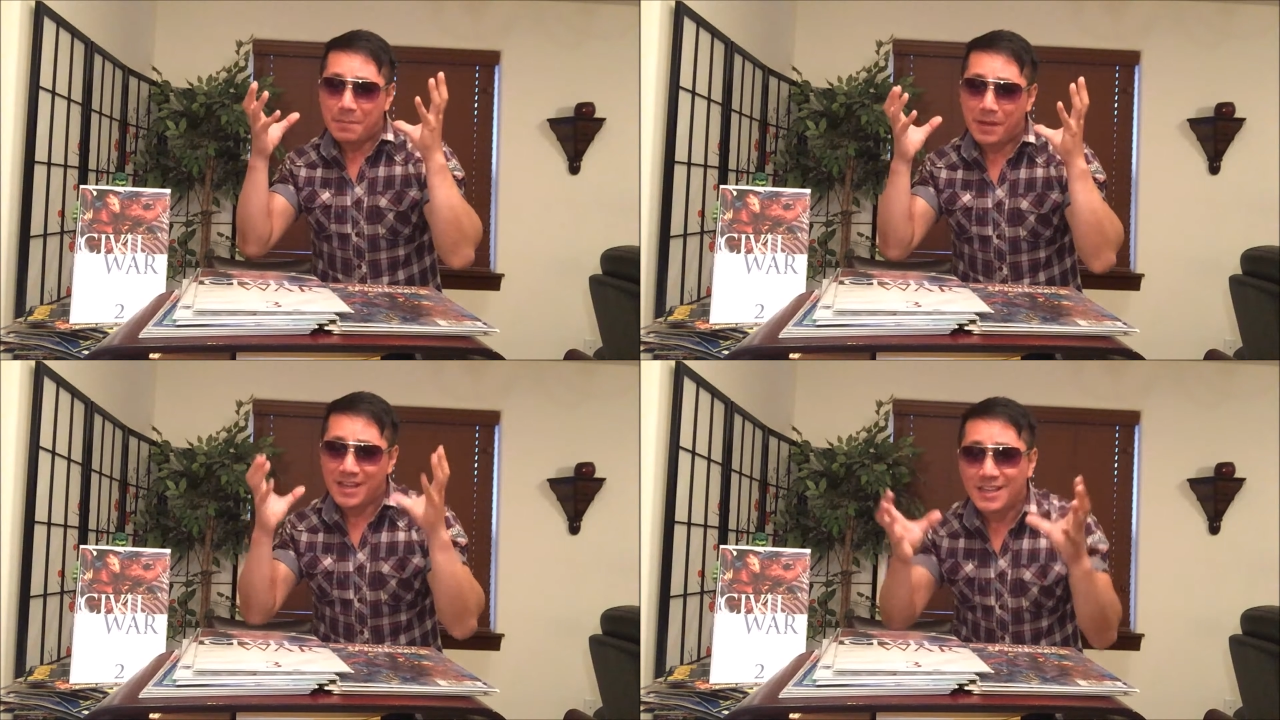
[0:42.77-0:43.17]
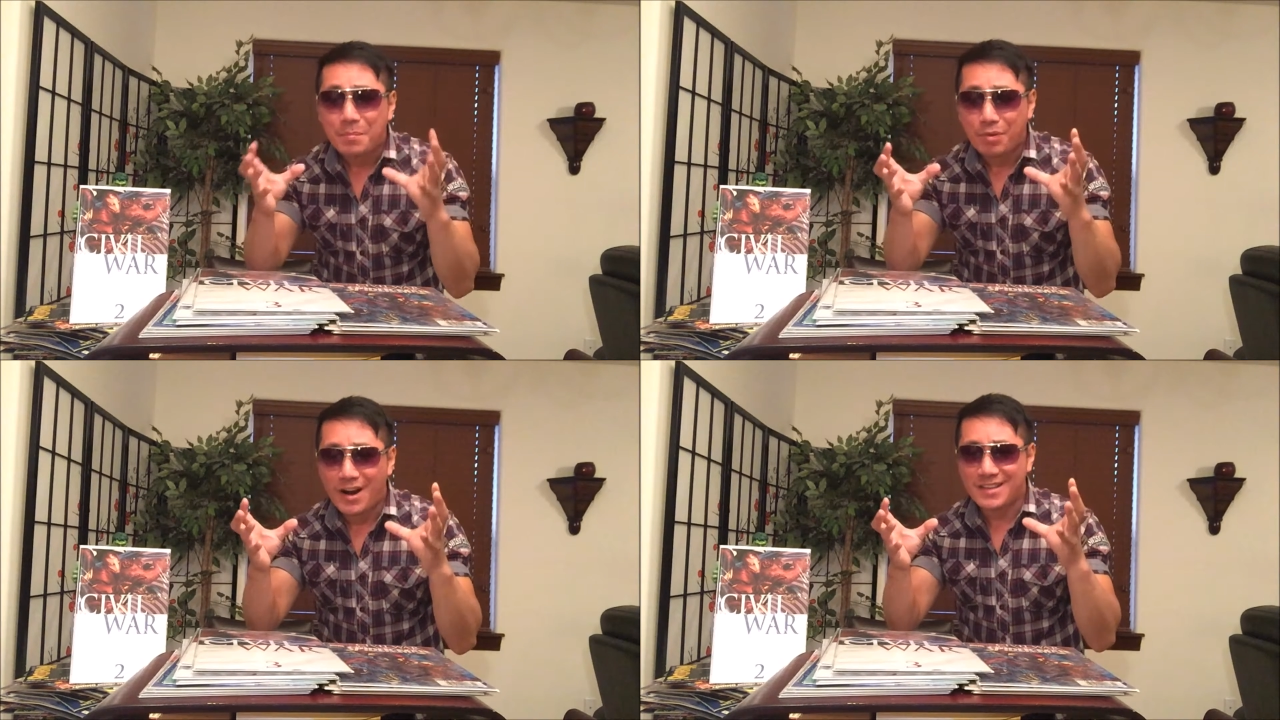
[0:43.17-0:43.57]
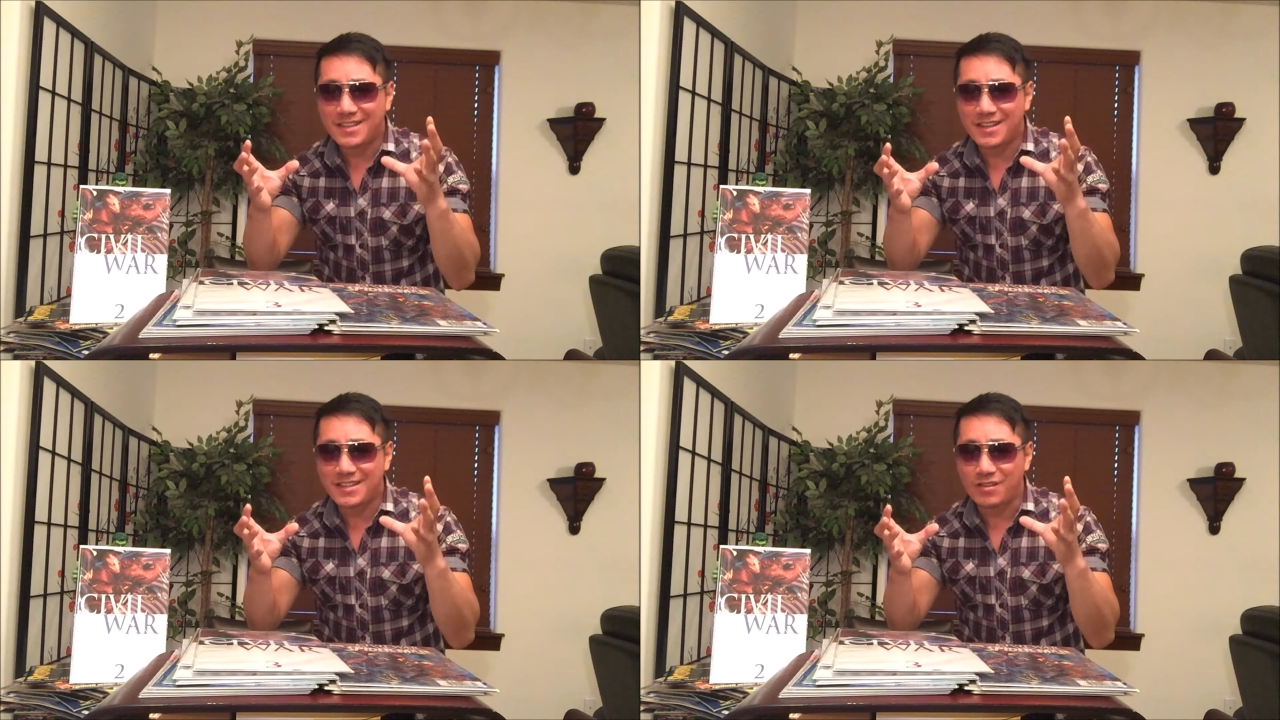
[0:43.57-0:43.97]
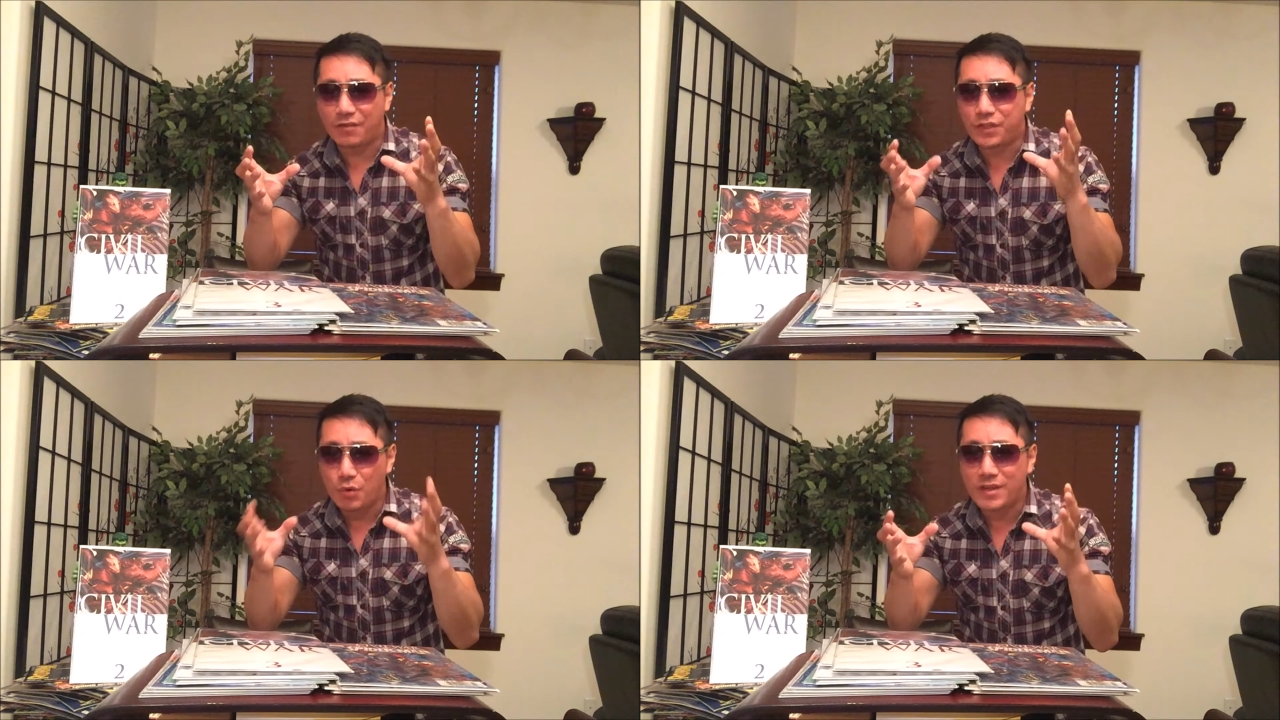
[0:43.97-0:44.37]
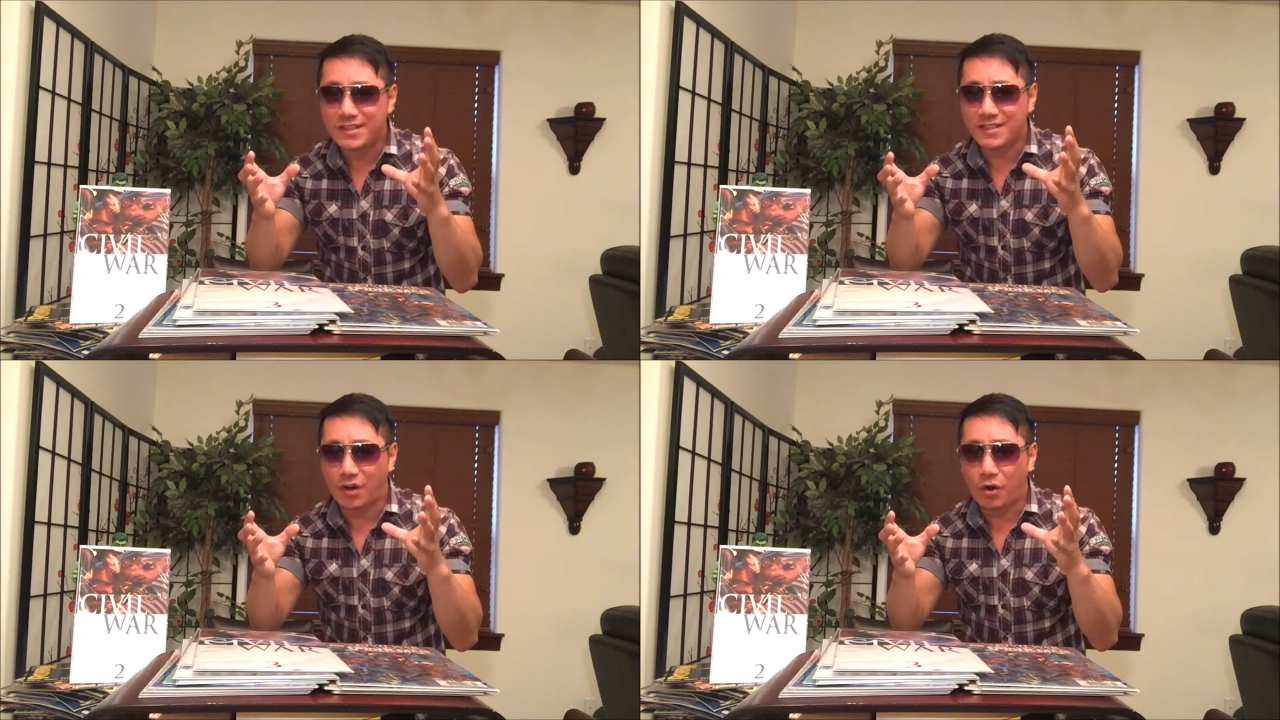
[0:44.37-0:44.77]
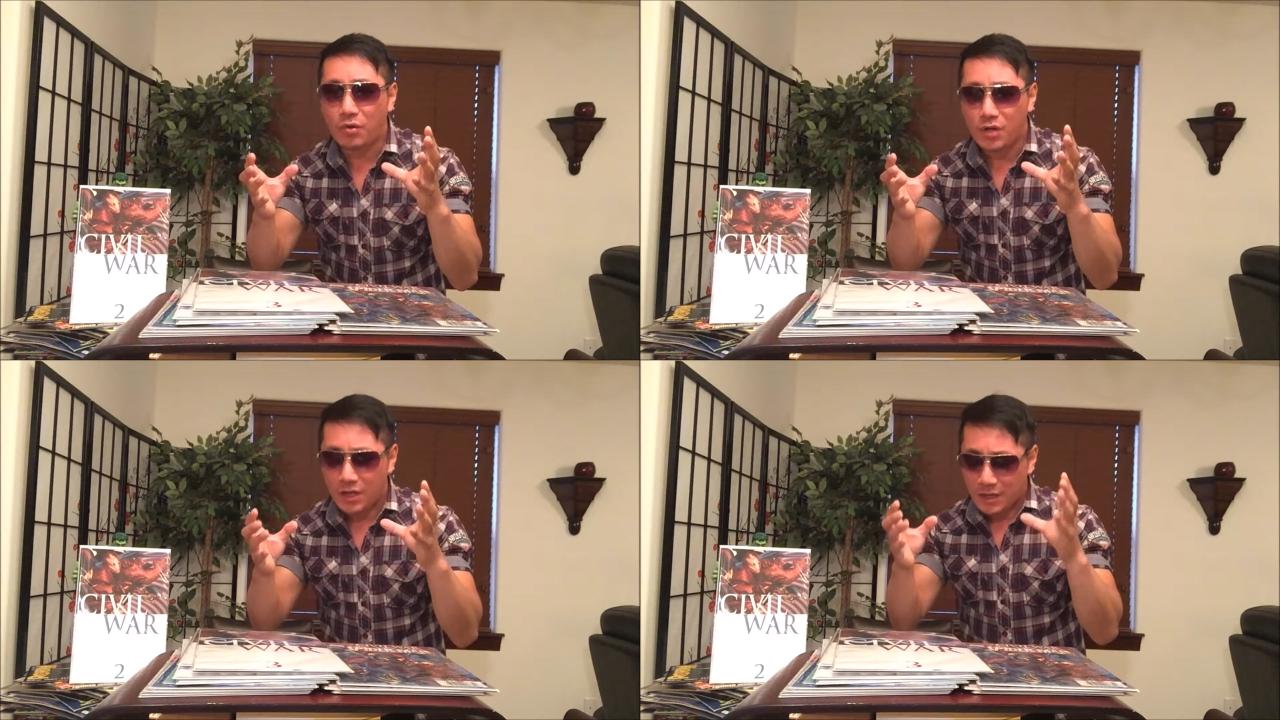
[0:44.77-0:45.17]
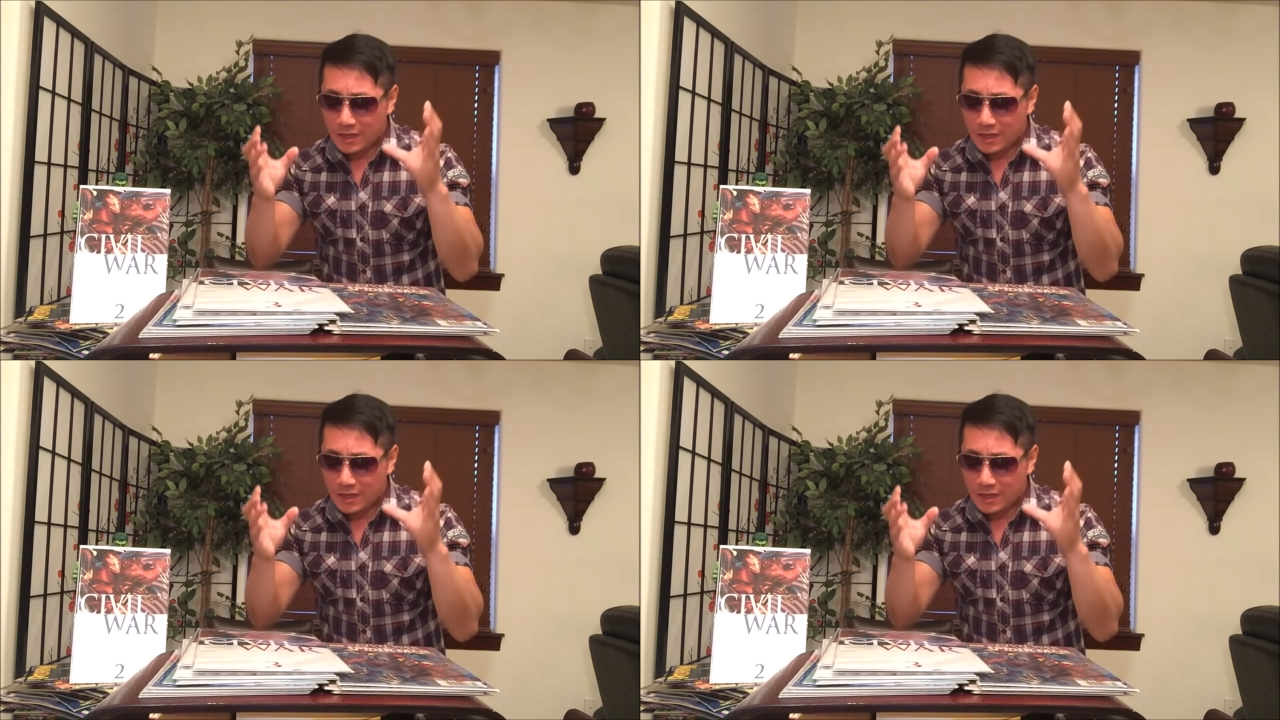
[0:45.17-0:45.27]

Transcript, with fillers: But in the process of doing so,